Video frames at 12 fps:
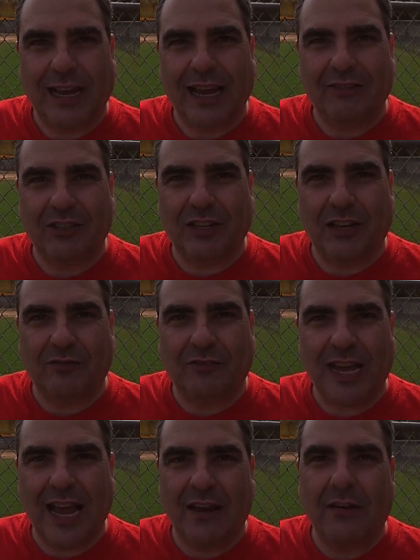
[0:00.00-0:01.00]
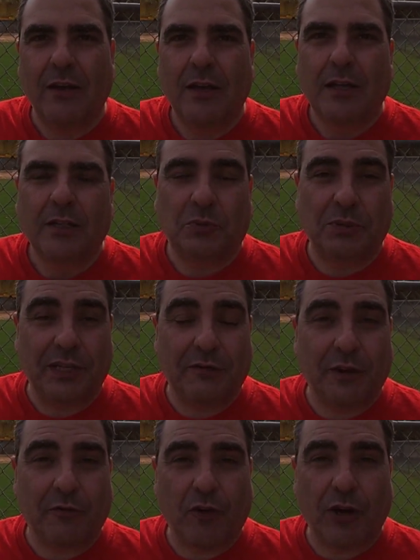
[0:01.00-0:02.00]
They have a set of 10
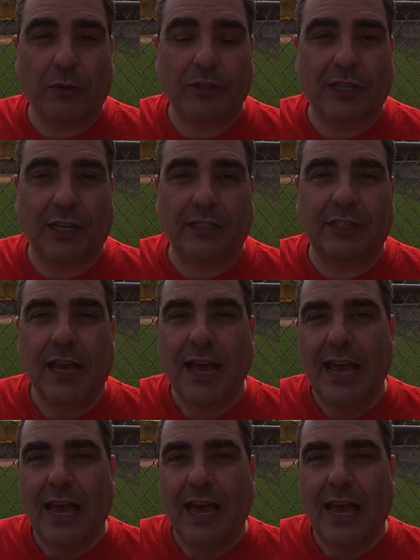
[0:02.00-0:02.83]
specific frequencies,